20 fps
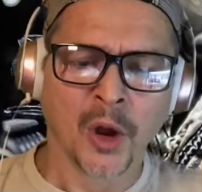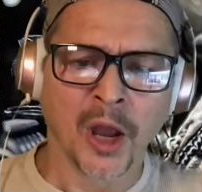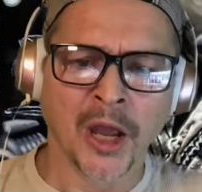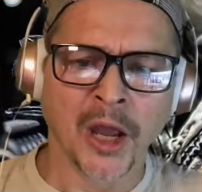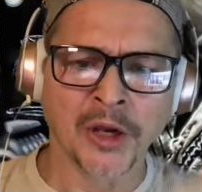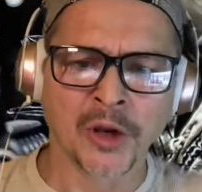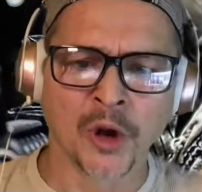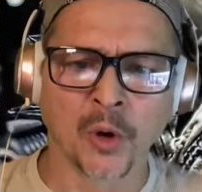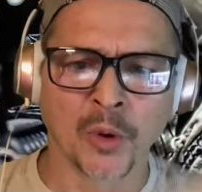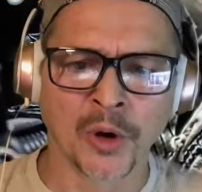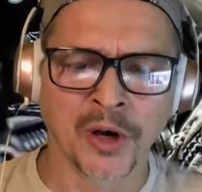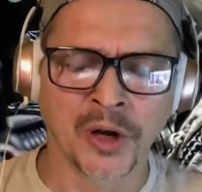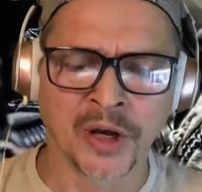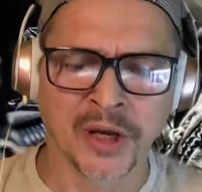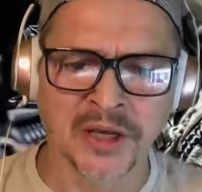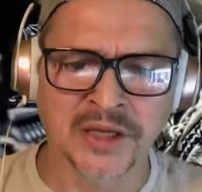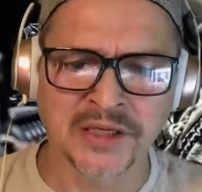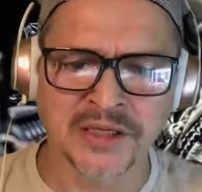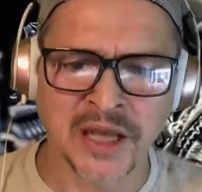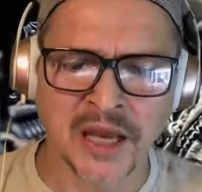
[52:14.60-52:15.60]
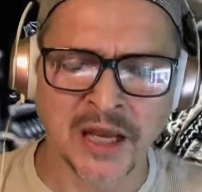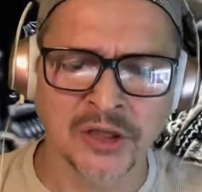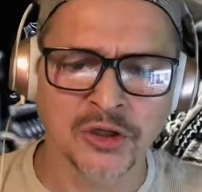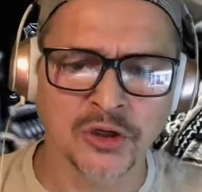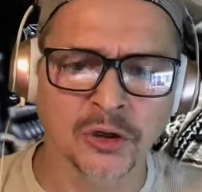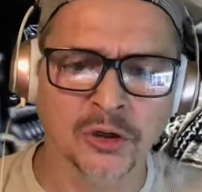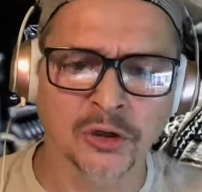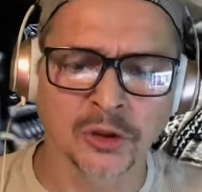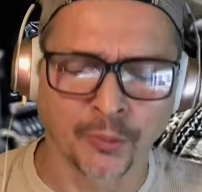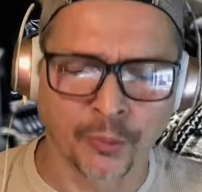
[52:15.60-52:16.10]
you know what it is? It
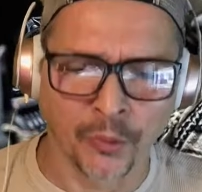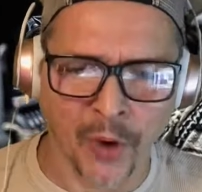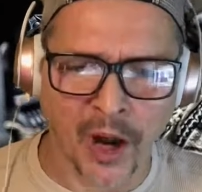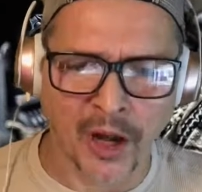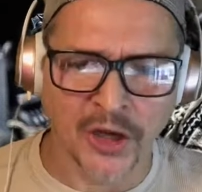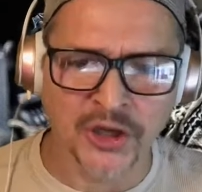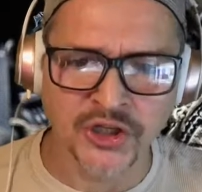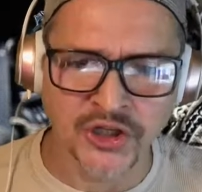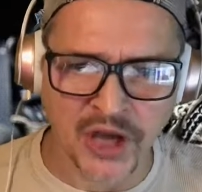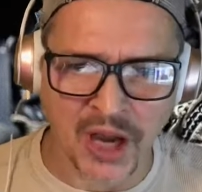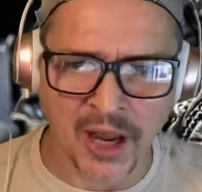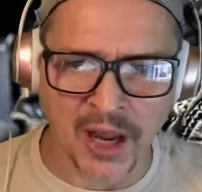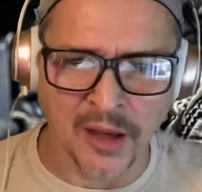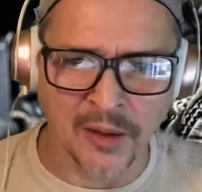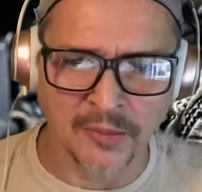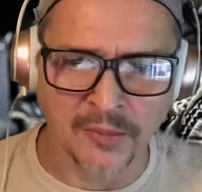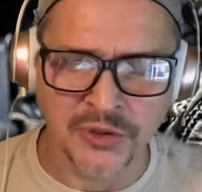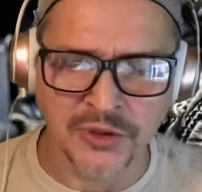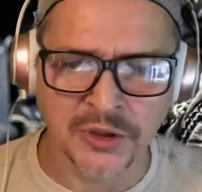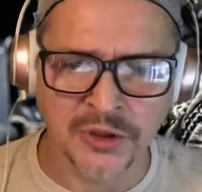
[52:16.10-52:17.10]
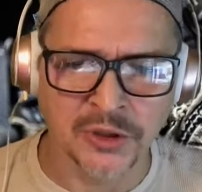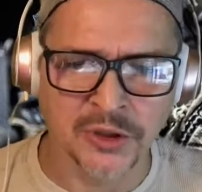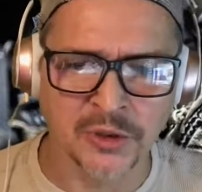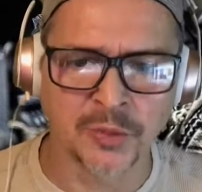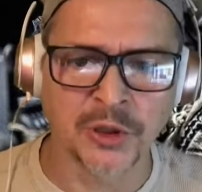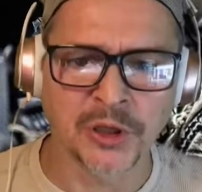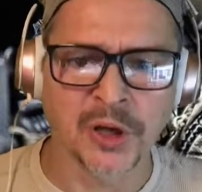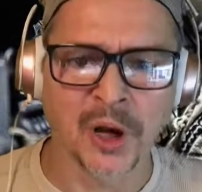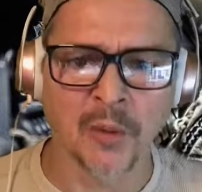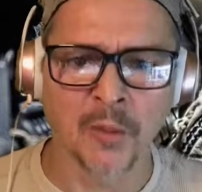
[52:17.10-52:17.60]
took LeBron James to
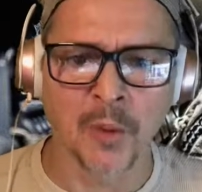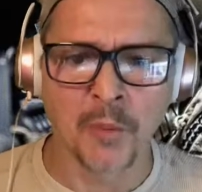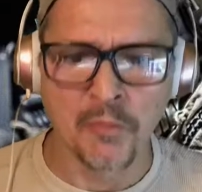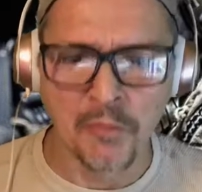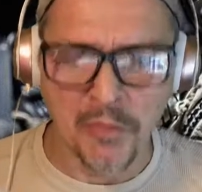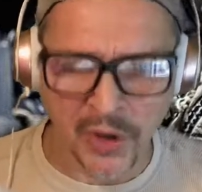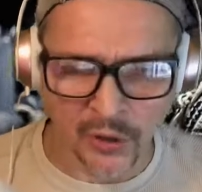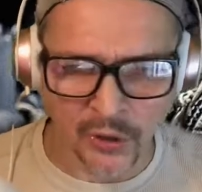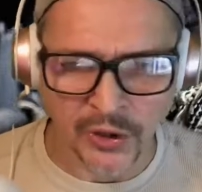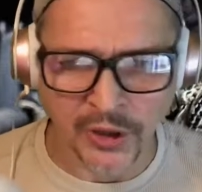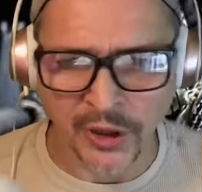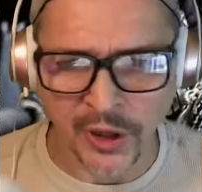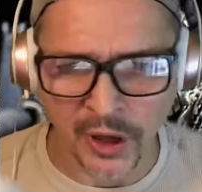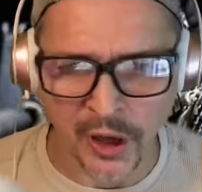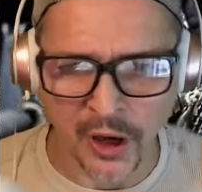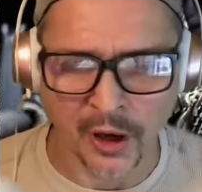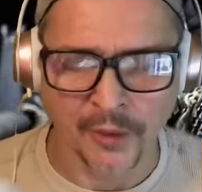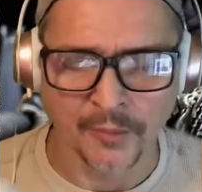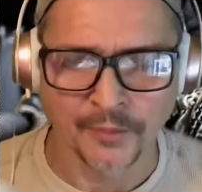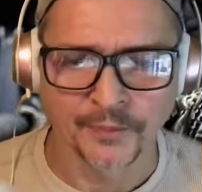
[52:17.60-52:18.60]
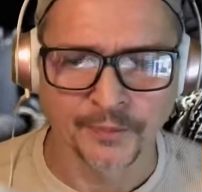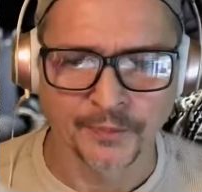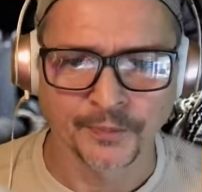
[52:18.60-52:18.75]
become a millionaire